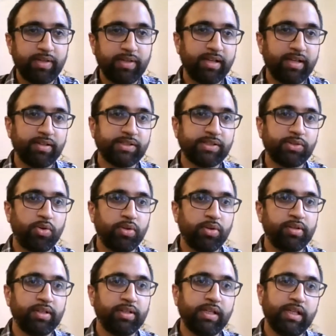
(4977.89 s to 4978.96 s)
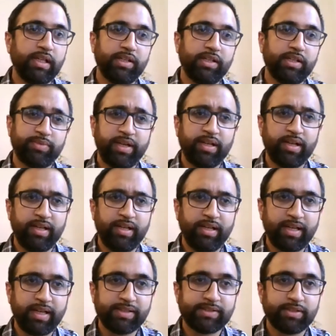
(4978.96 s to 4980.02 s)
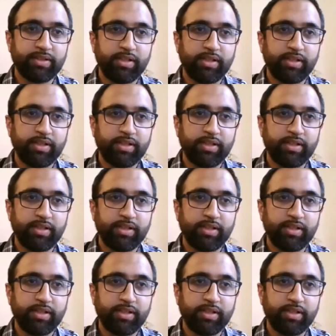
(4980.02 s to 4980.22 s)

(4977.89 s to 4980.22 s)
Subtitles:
taken this on. It's very early days.